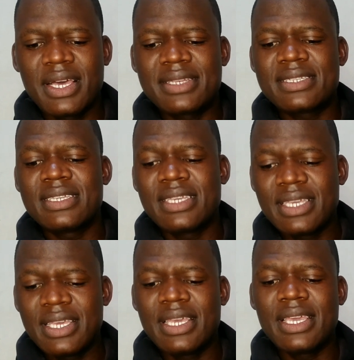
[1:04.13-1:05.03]
that
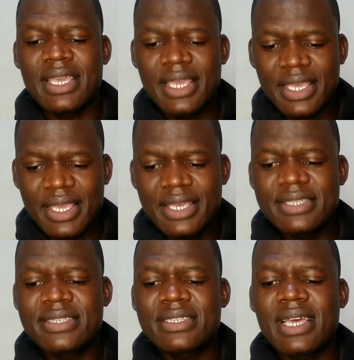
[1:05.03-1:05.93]
he
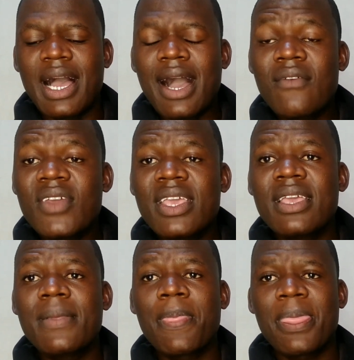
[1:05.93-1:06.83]
is
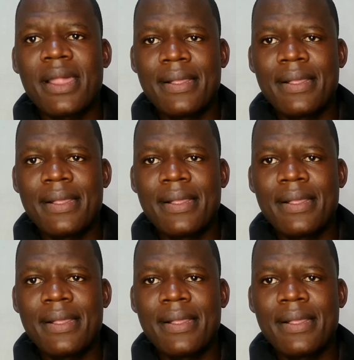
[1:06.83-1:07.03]
having